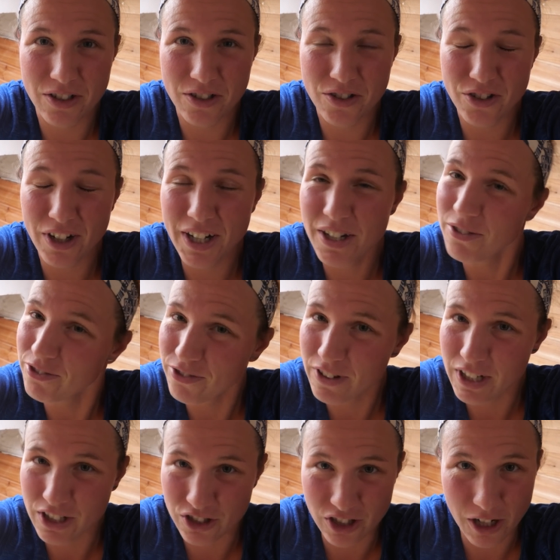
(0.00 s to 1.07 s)
Trying to
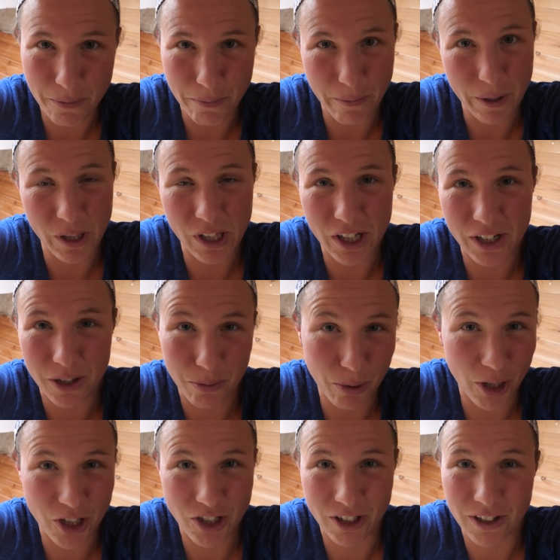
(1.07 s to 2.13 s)
finish up a lot of the
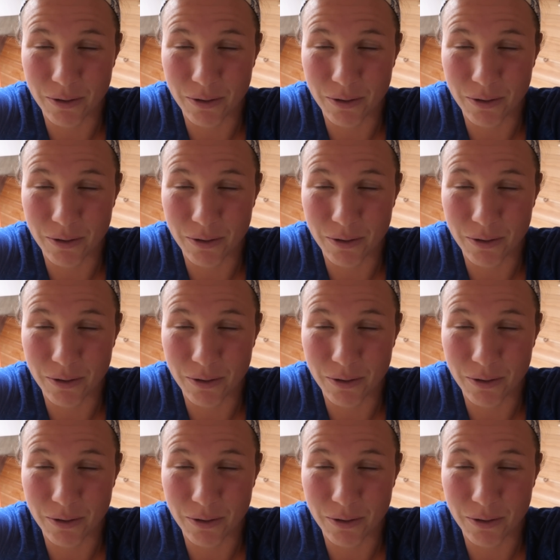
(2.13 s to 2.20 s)
projects